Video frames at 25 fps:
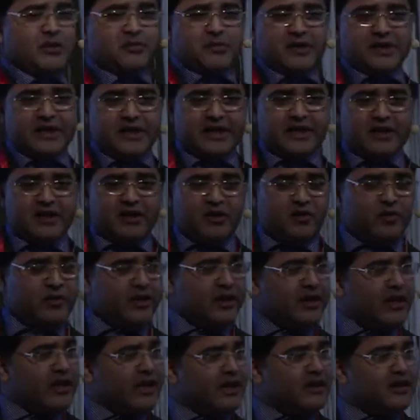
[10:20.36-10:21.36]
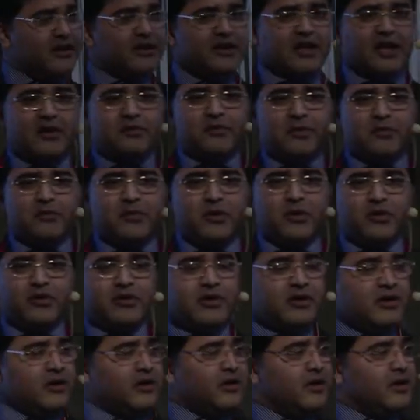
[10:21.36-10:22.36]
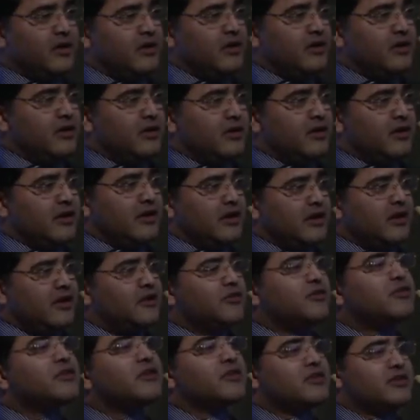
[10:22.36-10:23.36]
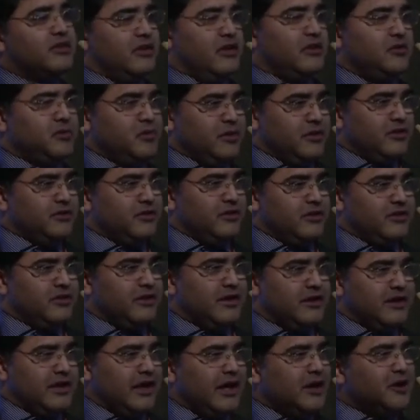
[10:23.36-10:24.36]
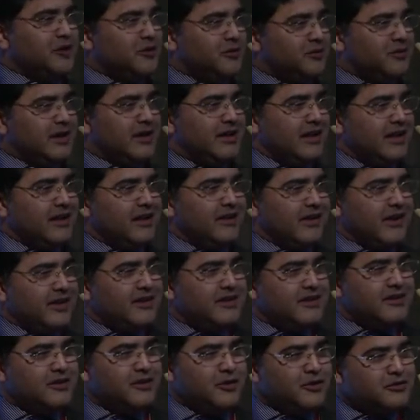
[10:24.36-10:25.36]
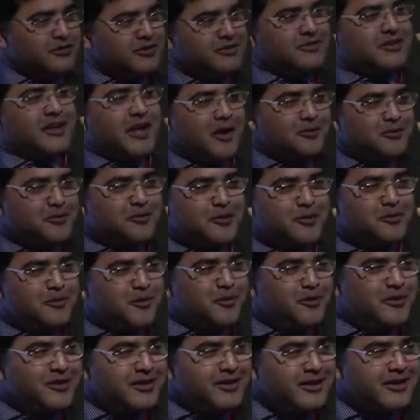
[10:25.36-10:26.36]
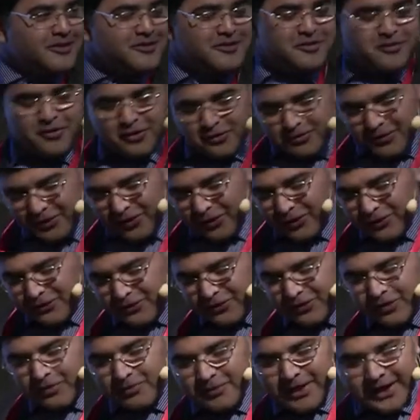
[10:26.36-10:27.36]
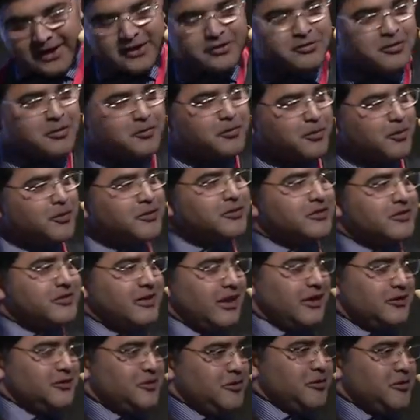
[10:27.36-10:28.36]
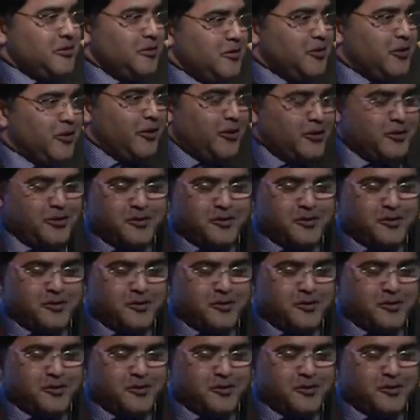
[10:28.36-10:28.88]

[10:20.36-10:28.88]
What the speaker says: can be taken away and it can be more efficient business at the end of the day, right? Not just capture more customers, but also the management process has to be more